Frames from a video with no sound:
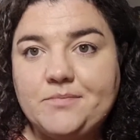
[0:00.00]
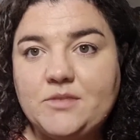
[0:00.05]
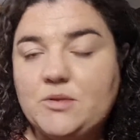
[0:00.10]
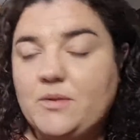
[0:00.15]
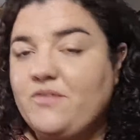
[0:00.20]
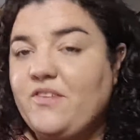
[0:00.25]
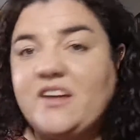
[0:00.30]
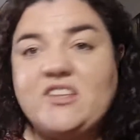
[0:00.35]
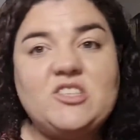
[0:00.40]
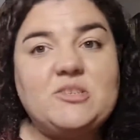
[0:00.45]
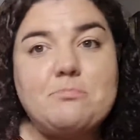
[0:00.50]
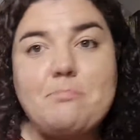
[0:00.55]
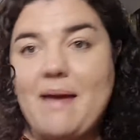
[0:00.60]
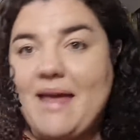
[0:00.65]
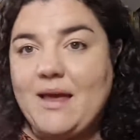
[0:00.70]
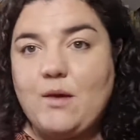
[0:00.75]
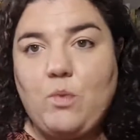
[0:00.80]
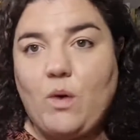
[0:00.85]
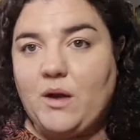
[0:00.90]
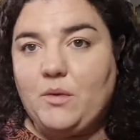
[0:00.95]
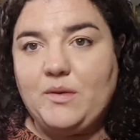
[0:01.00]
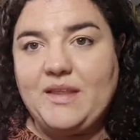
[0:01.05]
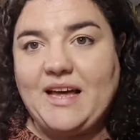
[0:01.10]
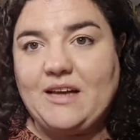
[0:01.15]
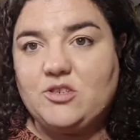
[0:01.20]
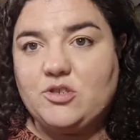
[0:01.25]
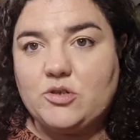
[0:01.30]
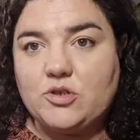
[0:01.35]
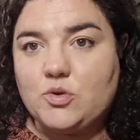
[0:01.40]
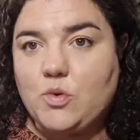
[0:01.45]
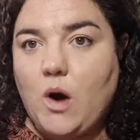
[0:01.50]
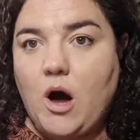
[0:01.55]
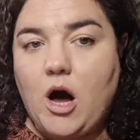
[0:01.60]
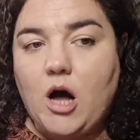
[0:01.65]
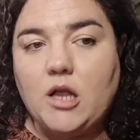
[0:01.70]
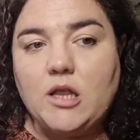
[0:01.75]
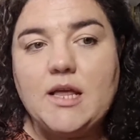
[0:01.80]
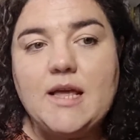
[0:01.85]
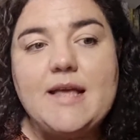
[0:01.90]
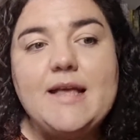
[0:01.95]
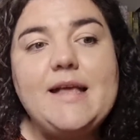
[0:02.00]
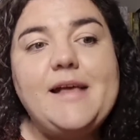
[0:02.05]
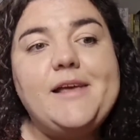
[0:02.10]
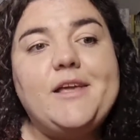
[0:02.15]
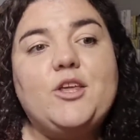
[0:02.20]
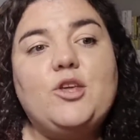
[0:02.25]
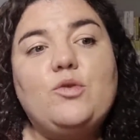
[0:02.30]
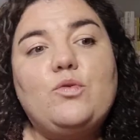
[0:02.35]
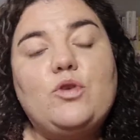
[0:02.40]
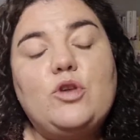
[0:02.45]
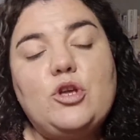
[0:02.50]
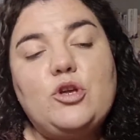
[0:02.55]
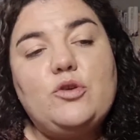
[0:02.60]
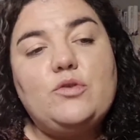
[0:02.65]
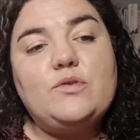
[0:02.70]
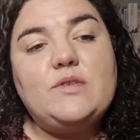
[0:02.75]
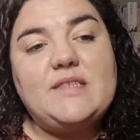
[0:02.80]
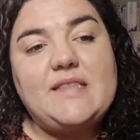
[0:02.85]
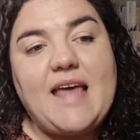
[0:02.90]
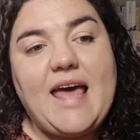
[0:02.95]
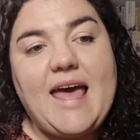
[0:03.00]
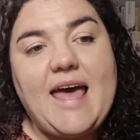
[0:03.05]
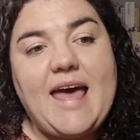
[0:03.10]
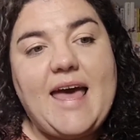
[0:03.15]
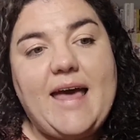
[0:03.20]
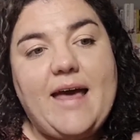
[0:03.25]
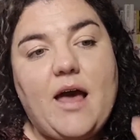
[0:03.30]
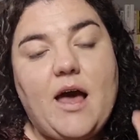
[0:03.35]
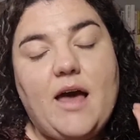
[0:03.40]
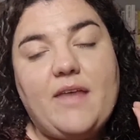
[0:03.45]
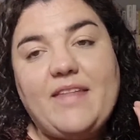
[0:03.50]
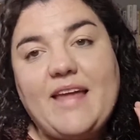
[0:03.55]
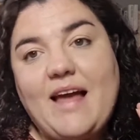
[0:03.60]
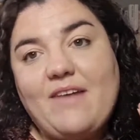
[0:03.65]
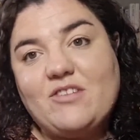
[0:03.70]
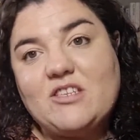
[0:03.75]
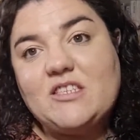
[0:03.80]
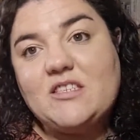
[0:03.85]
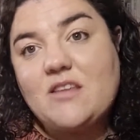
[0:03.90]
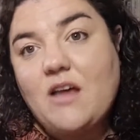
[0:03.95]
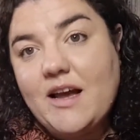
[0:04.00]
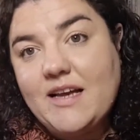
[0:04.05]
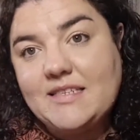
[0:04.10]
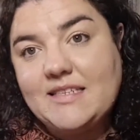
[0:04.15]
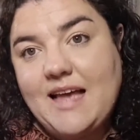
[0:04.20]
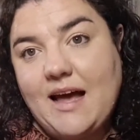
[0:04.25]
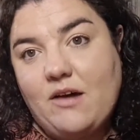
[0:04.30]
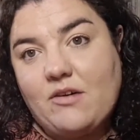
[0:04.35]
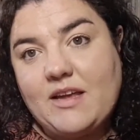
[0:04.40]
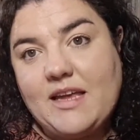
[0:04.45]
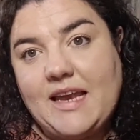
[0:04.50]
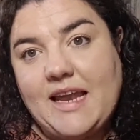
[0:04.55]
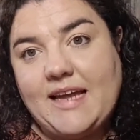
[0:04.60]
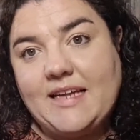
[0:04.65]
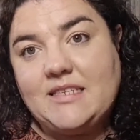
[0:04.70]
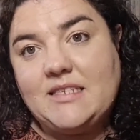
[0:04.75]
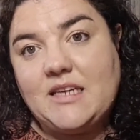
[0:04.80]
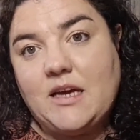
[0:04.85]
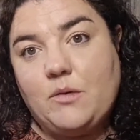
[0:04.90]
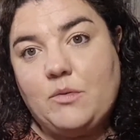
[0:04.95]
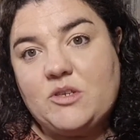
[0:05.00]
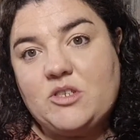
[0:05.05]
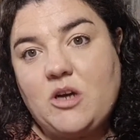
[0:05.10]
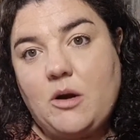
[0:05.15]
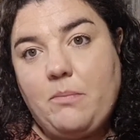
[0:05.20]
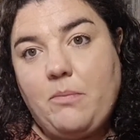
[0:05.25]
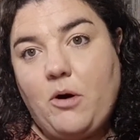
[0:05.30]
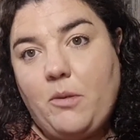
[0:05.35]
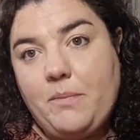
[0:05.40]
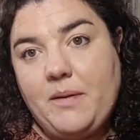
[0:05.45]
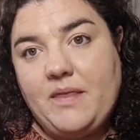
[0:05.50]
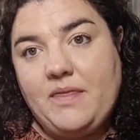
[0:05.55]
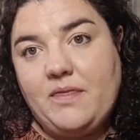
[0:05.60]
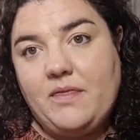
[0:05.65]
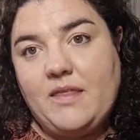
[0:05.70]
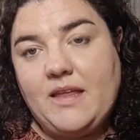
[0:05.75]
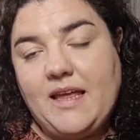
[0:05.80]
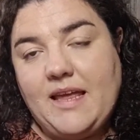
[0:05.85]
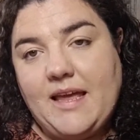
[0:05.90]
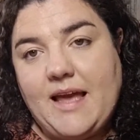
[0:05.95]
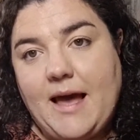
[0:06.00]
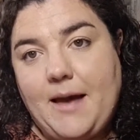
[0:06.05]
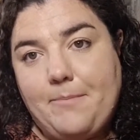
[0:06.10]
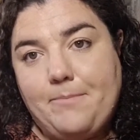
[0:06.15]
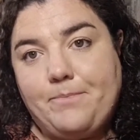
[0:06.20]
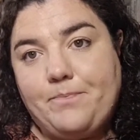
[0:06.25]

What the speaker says: So if I just make one without doing a toile, you use their, they have a size calculator, which I'll pop in the